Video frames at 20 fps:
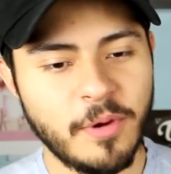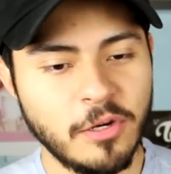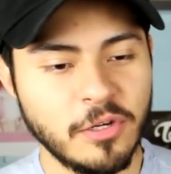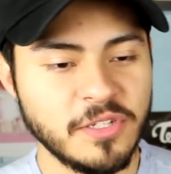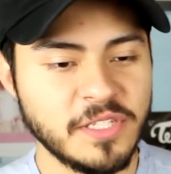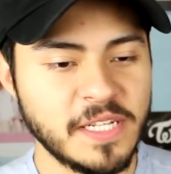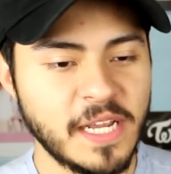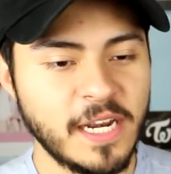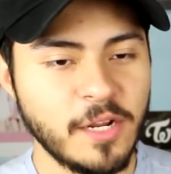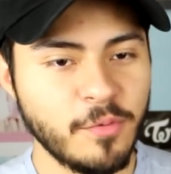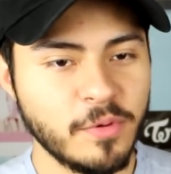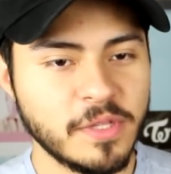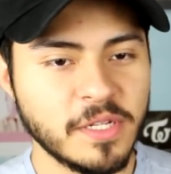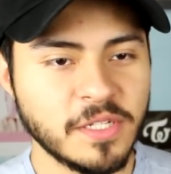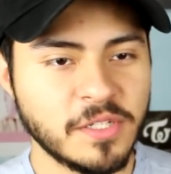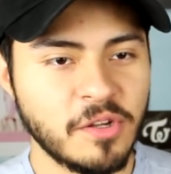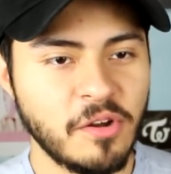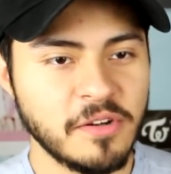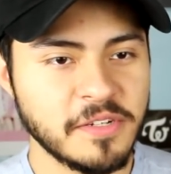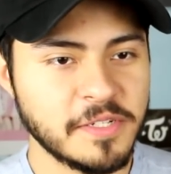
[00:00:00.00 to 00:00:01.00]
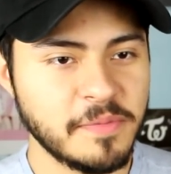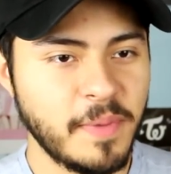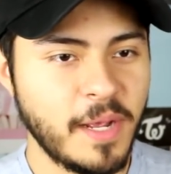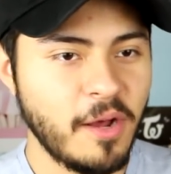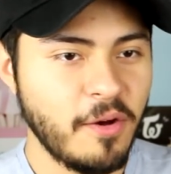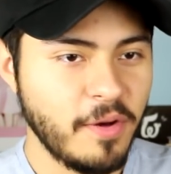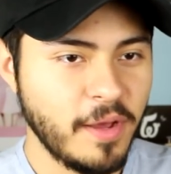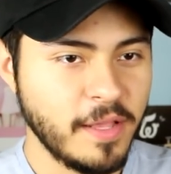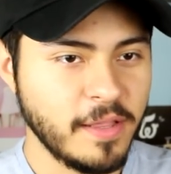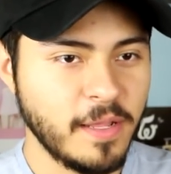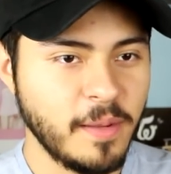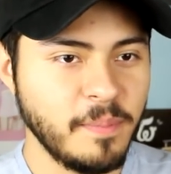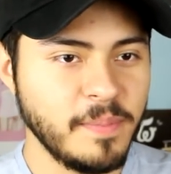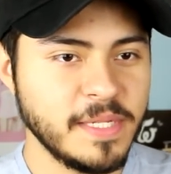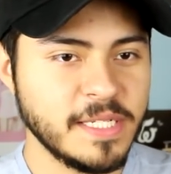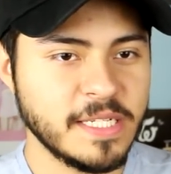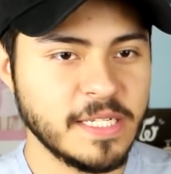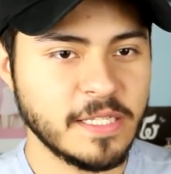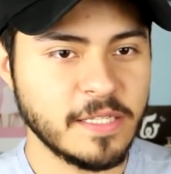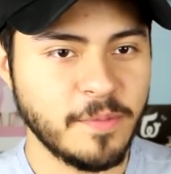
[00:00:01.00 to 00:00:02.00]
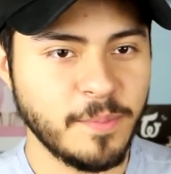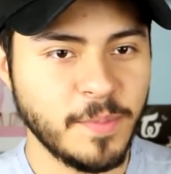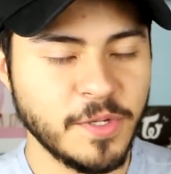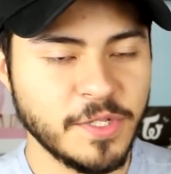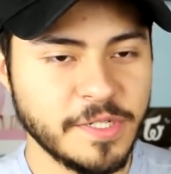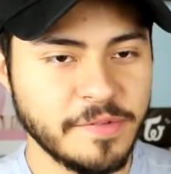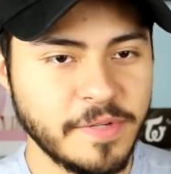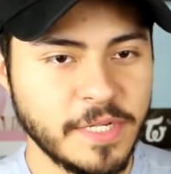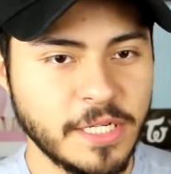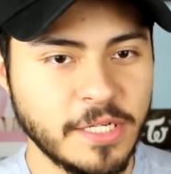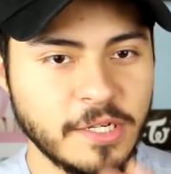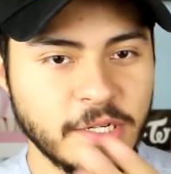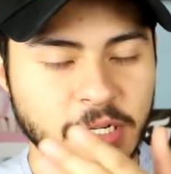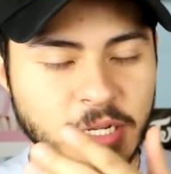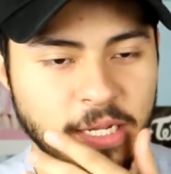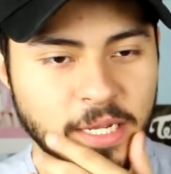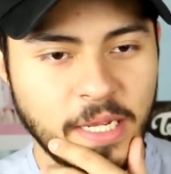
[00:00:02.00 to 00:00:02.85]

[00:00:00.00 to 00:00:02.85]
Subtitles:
understanding what the song's about and then missing the music video.